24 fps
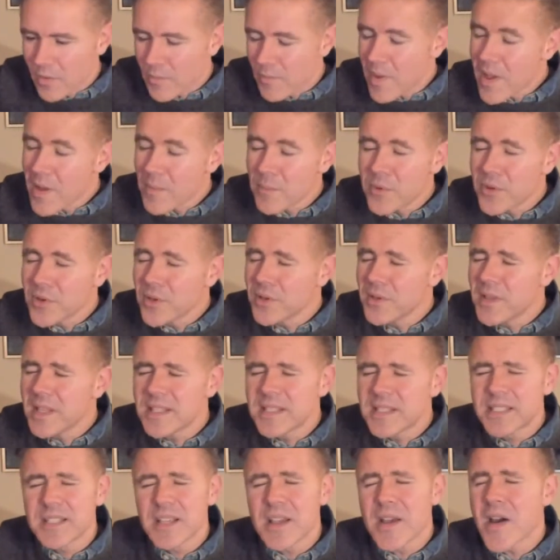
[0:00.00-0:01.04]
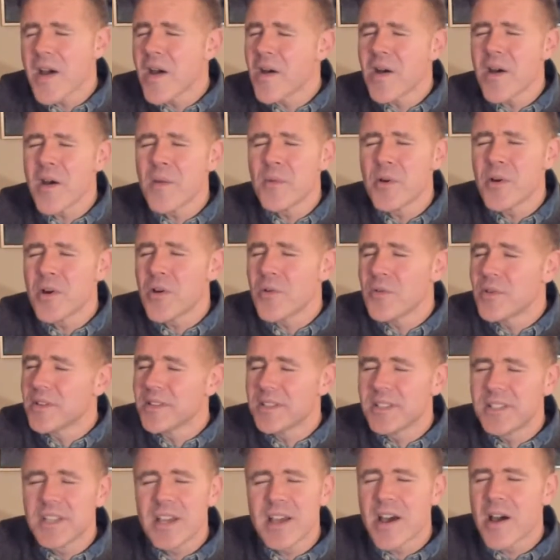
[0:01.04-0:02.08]
Remember that summer
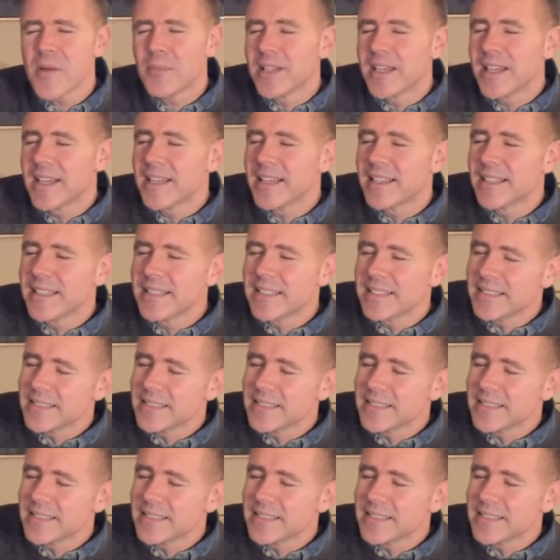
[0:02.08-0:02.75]
in Dublin.